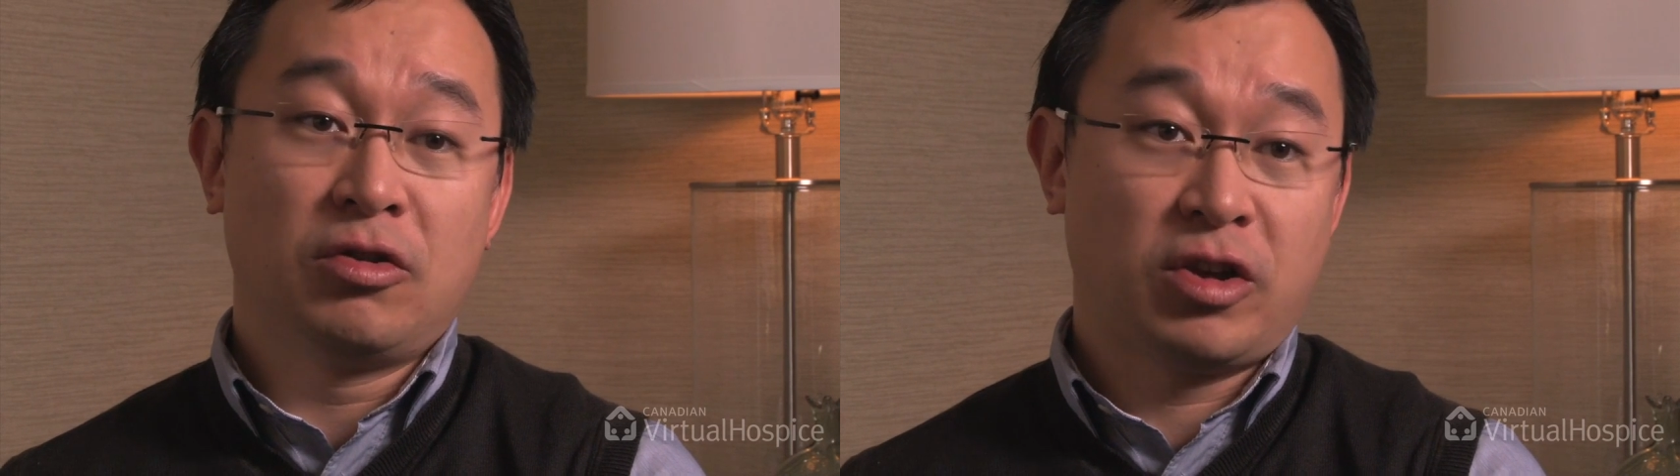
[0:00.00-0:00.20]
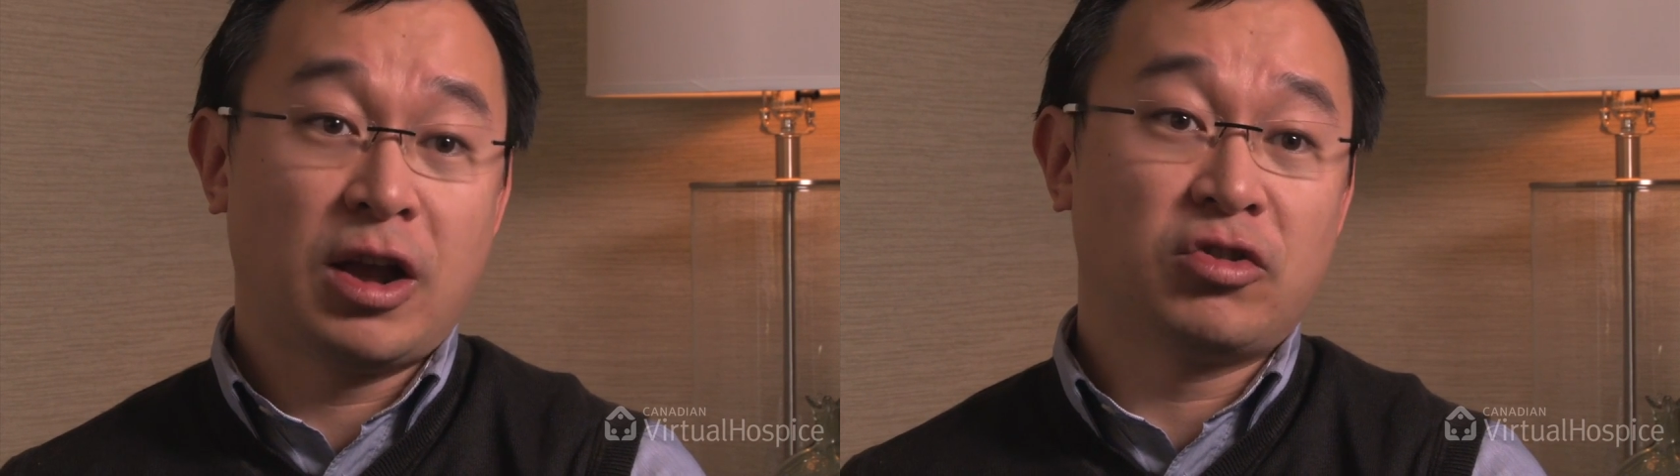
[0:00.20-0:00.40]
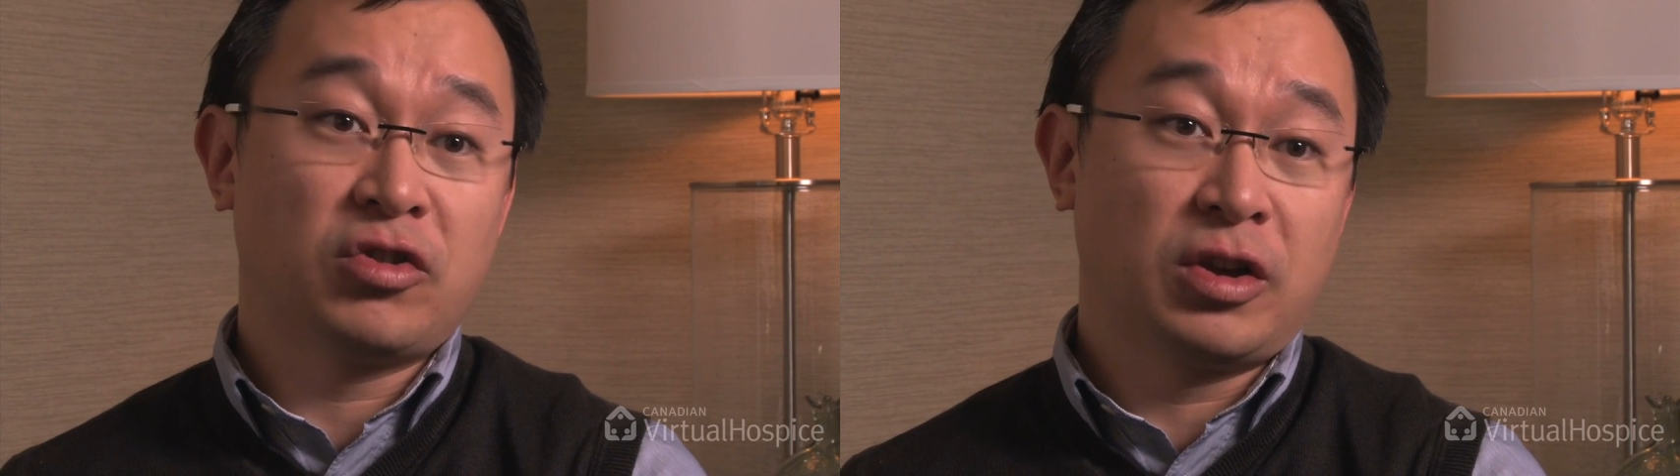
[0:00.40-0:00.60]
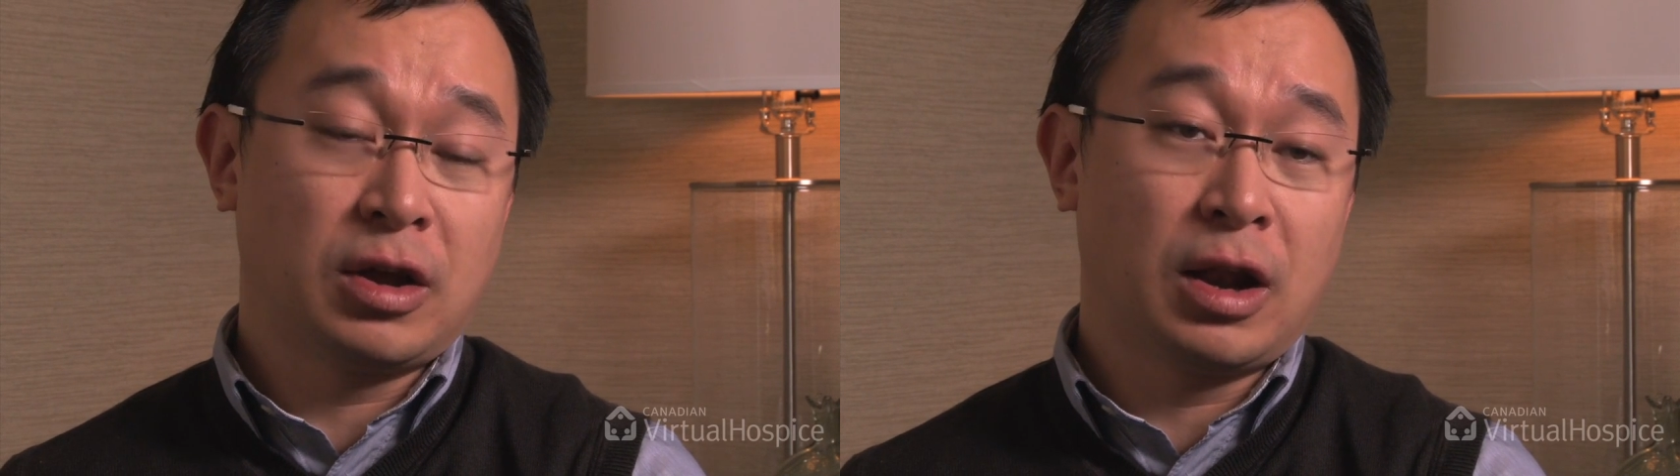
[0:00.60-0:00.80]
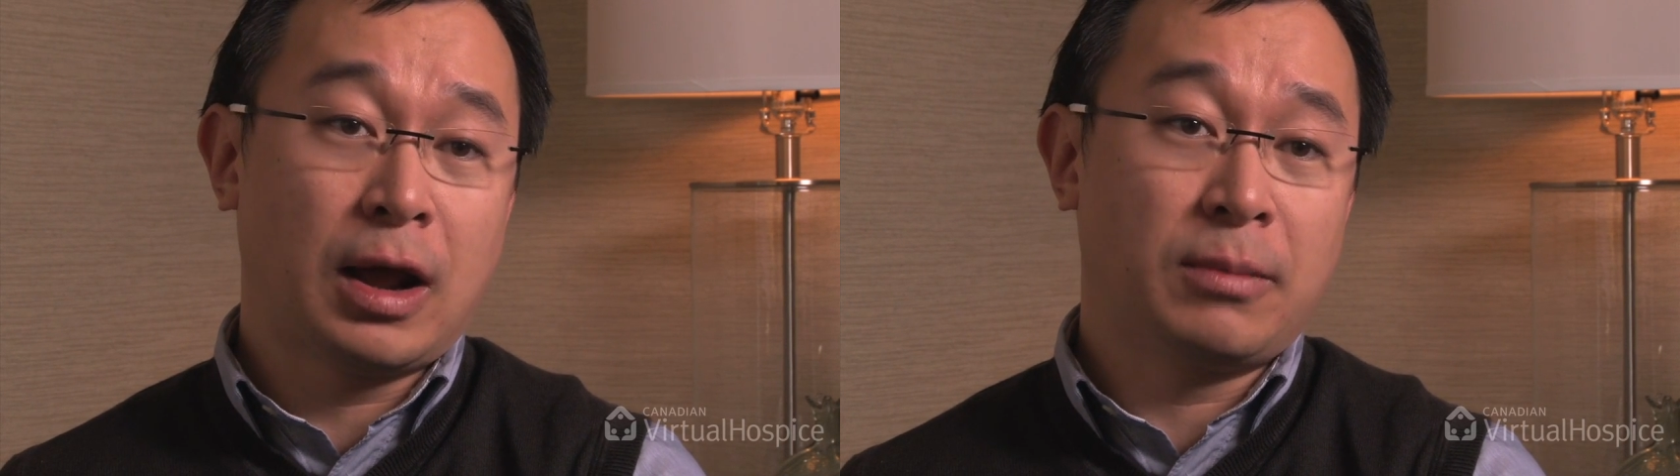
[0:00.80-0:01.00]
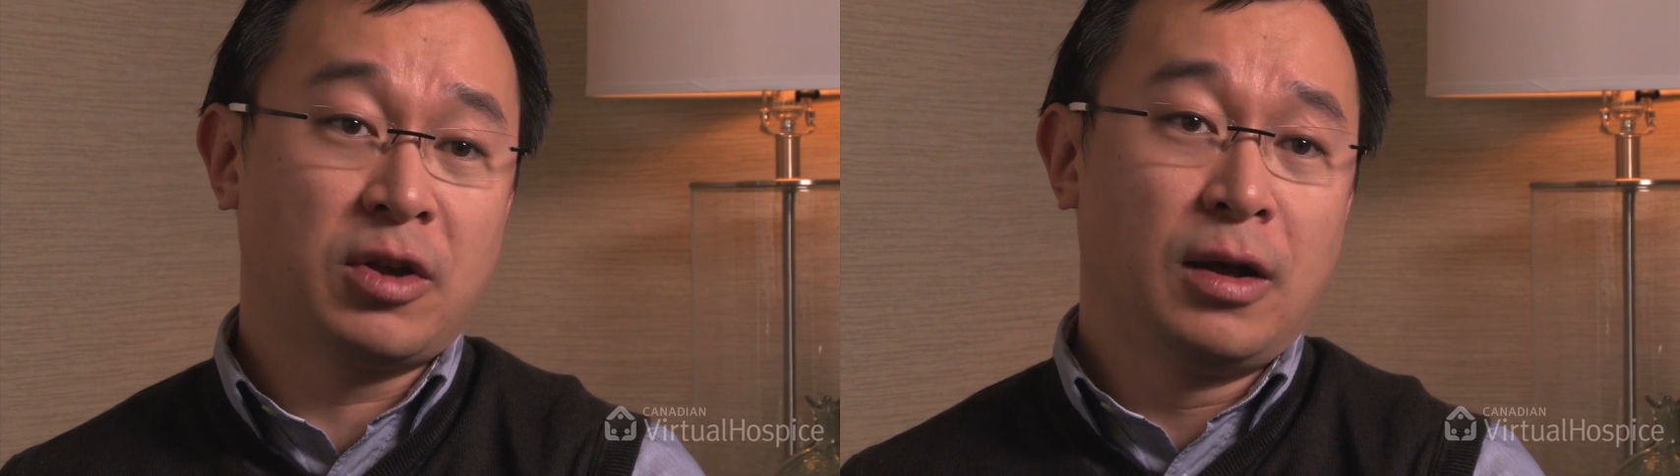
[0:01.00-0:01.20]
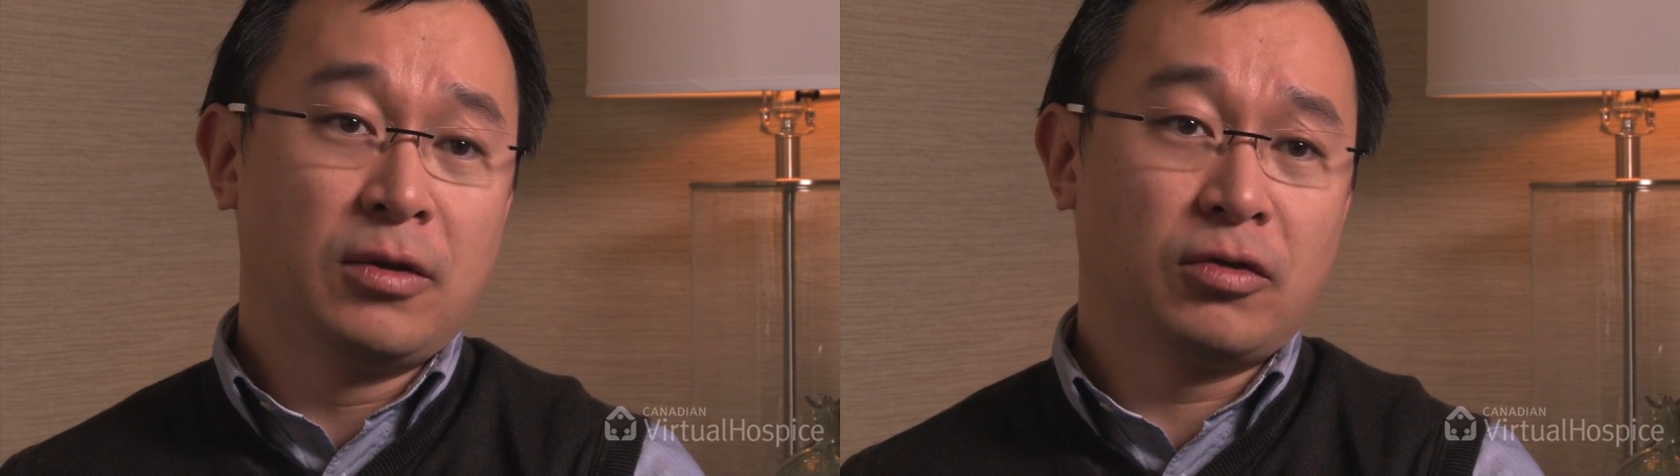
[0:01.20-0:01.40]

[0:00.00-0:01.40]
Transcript: changes in their lives.